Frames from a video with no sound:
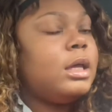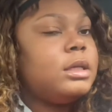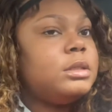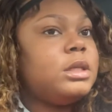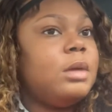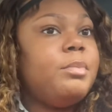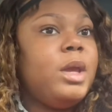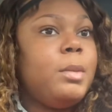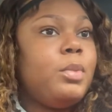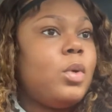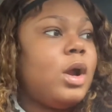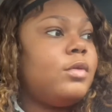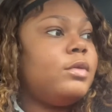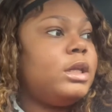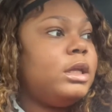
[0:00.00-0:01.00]
some people
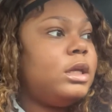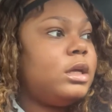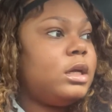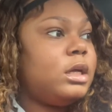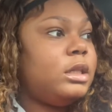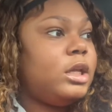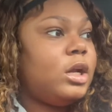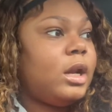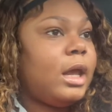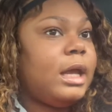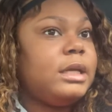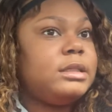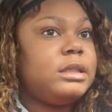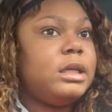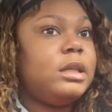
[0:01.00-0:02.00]
are really good, they're
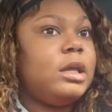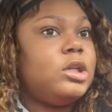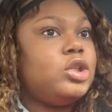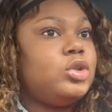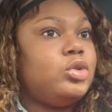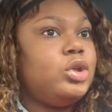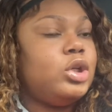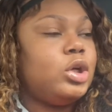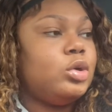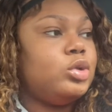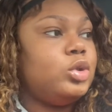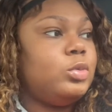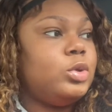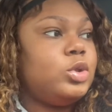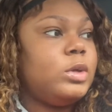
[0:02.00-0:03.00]
nice, they let you, you know,
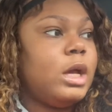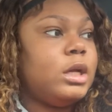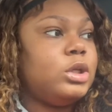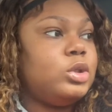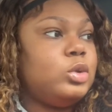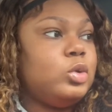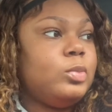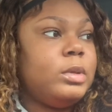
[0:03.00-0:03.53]
do what you gotta do.